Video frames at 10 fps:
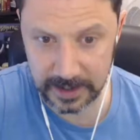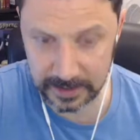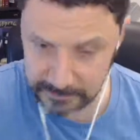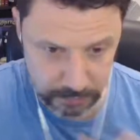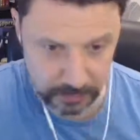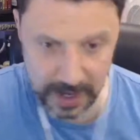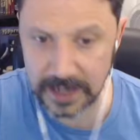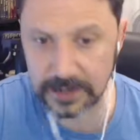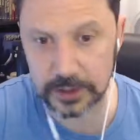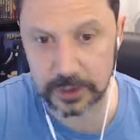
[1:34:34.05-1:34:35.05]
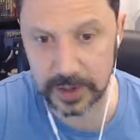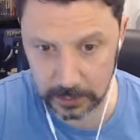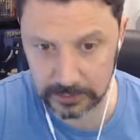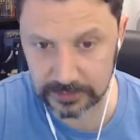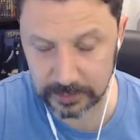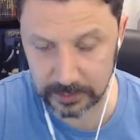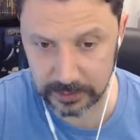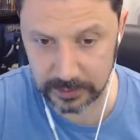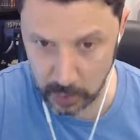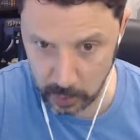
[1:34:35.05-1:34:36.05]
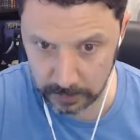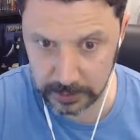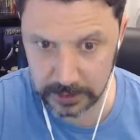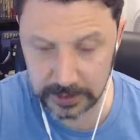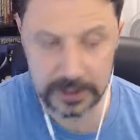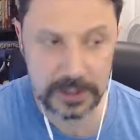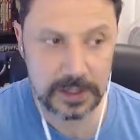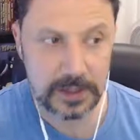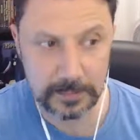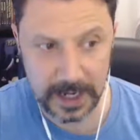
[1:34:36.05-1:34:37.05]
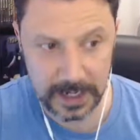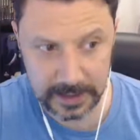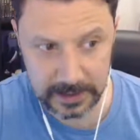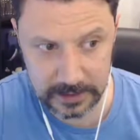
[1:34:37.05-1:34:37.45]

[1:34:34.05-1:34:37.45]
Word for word: brand new out from the core book, my